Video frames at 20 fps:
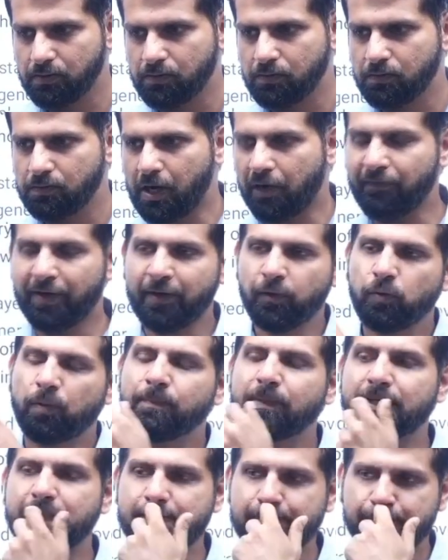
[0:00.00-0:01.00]
I went to a
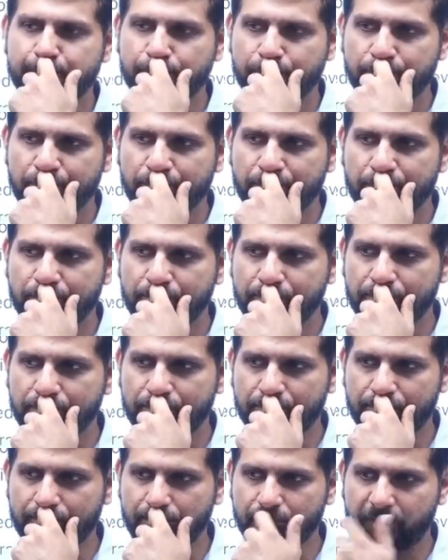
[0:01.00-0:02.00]
place
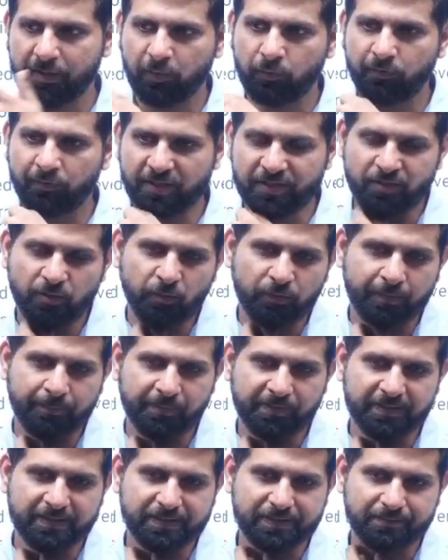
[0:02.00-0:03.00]
in Western Uttar
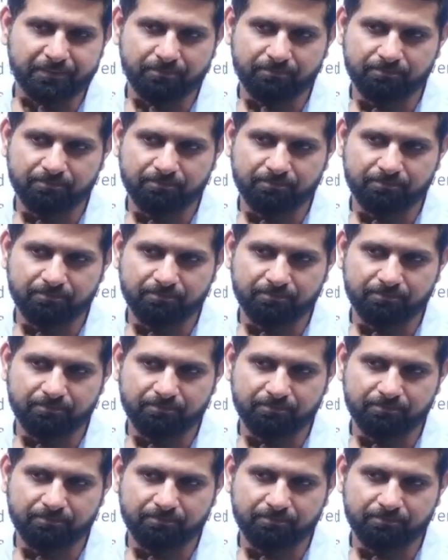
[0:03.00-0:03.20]
Pradesh,